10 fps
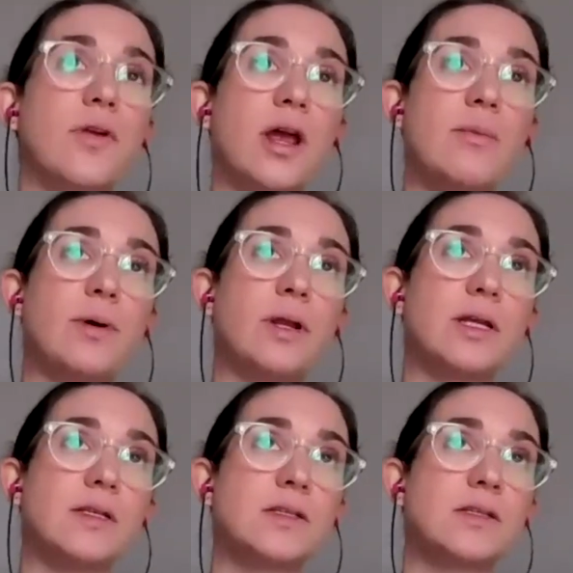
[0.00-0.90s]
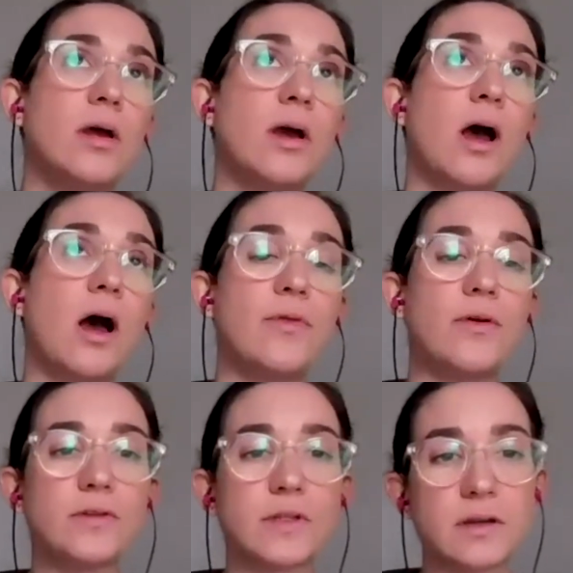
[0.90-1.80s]
right, but is,
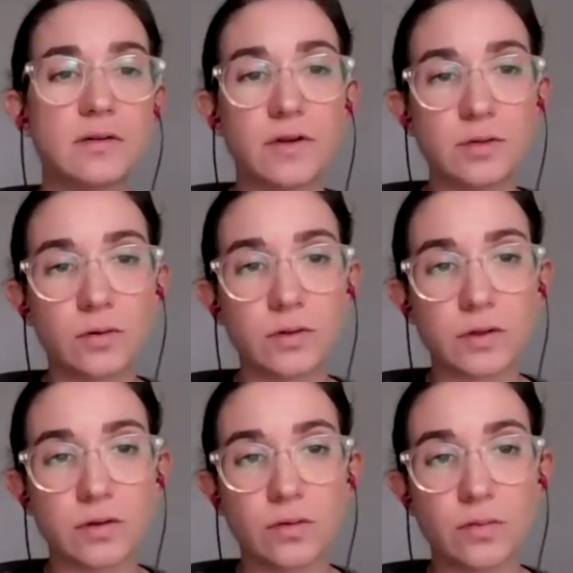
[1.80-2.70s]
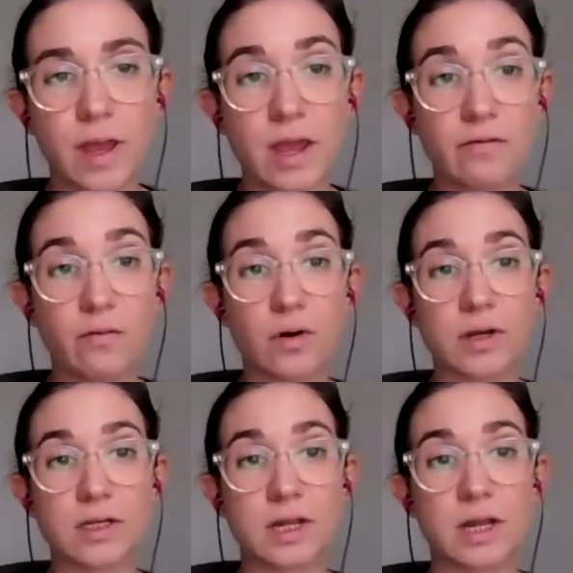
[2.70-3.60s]
those individuals who may have
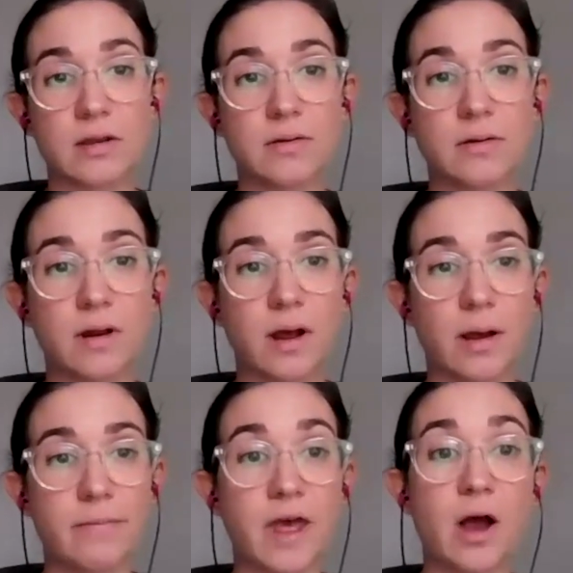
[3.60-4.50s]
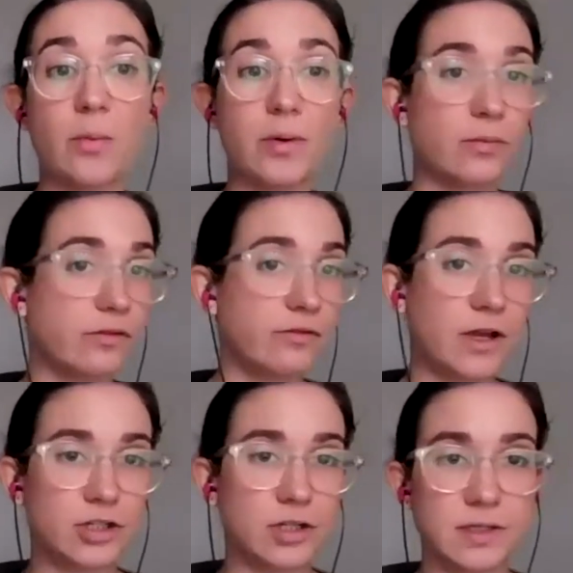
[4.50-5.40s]
worked in, the helping
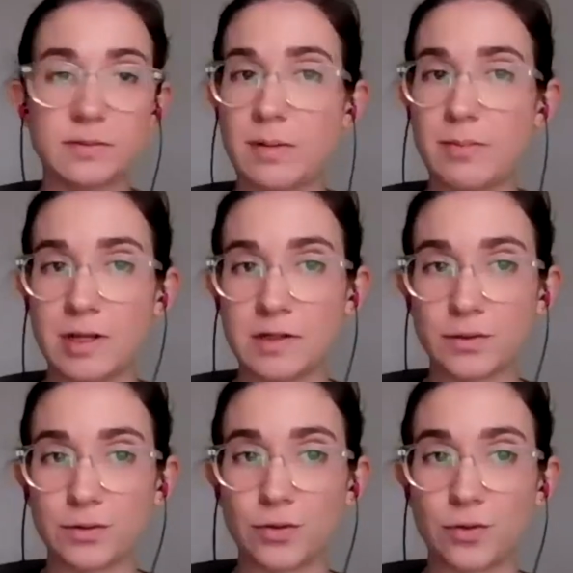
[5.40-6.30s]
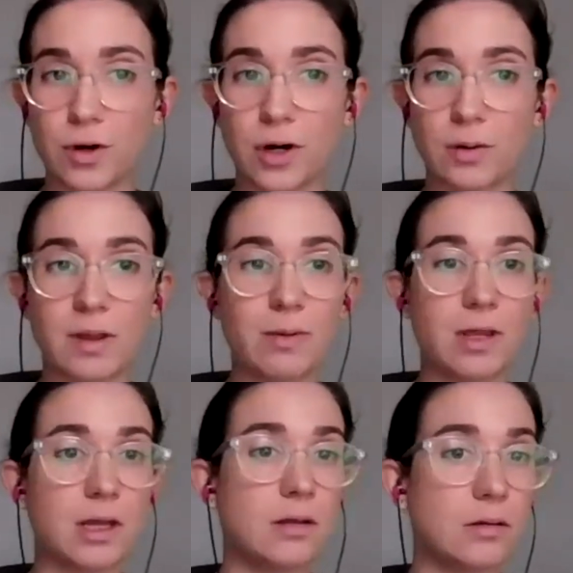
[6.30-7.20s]
professions, maybe in social work, maybe
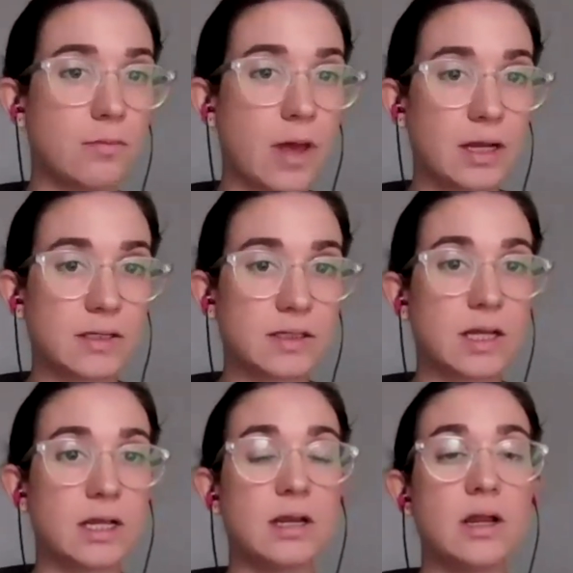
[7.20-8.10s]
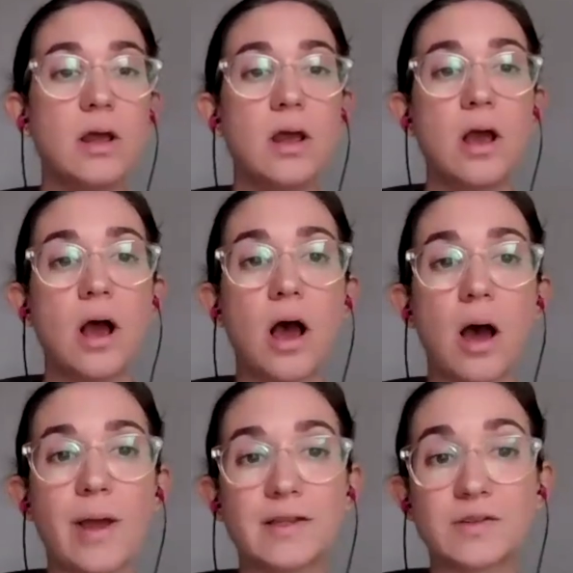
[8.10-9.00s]
in medicine,
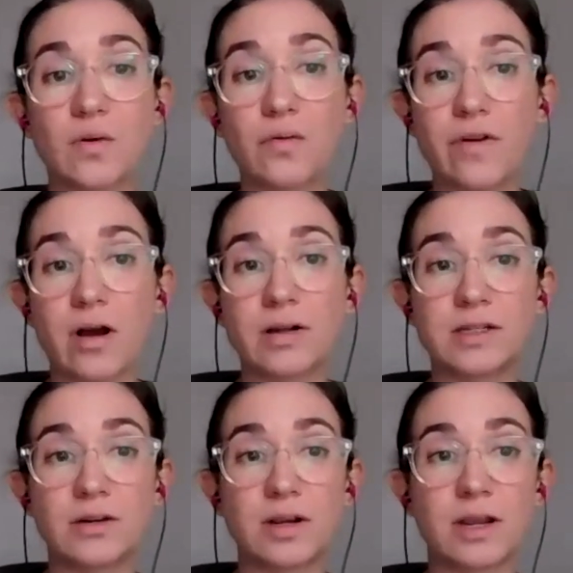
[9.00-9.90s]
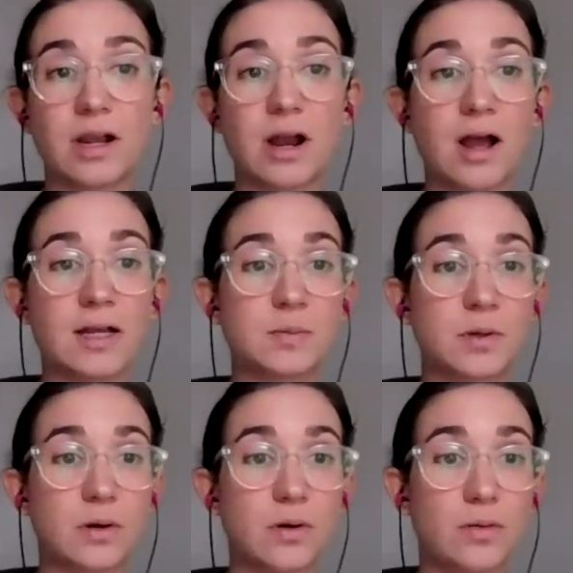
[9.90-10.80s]
And so volunteering at a
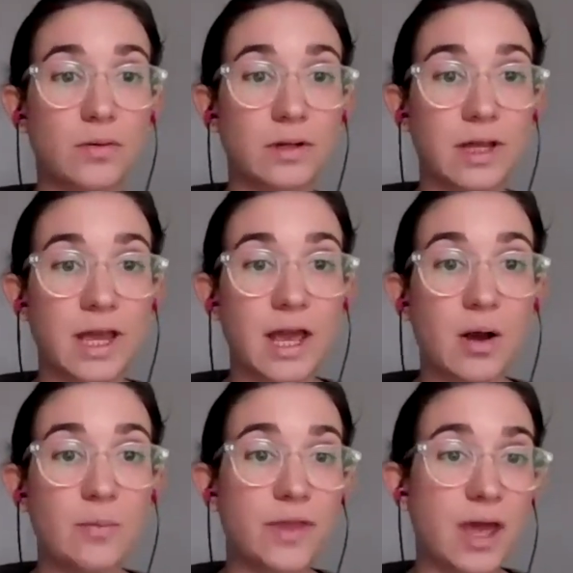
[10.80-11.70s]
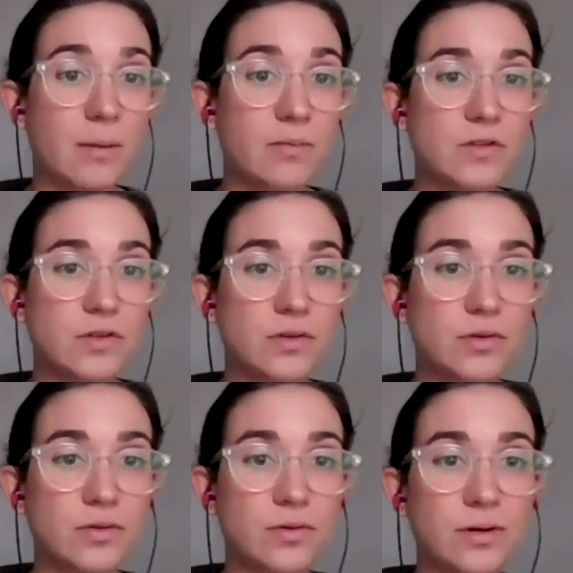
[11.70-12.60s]
hospital really helped them
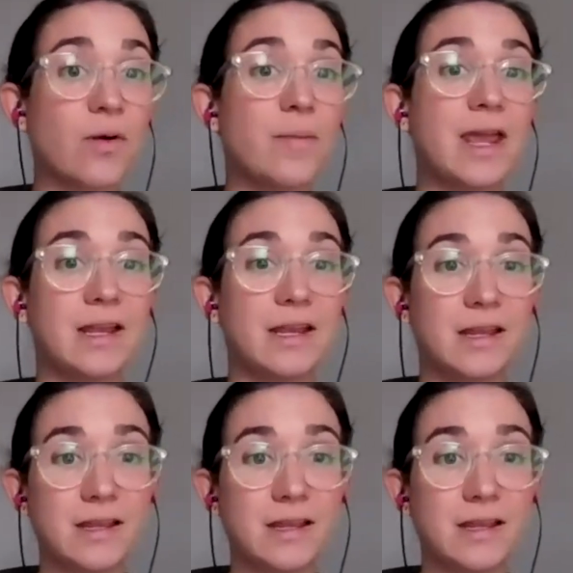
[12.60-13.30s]
to remain